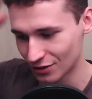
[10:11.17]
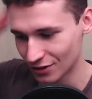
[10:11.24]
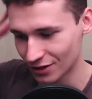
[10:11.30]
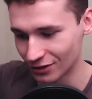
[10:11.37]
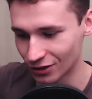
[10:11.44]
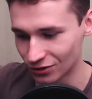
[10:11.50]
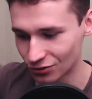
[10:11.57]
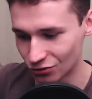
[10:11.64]

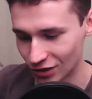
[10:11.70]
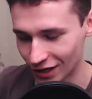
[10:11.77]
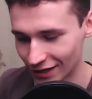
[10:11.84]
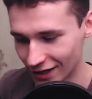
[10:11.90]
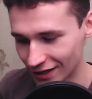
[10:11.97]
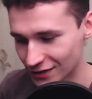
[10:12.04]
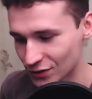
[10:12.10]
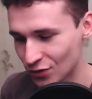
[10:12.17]
not really
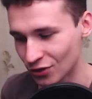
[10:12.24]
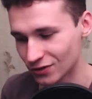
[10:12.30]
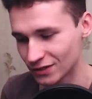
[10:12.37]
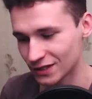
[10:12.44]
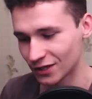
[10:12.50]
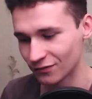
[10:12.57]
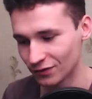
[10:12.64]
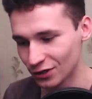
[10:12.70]
nice
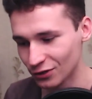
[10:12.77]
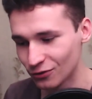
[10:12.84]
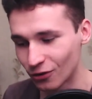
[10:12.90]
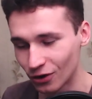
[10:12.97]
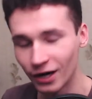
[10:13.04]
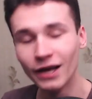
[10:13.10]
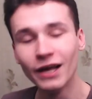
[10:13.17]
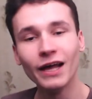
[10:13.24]
thoughts of Igor.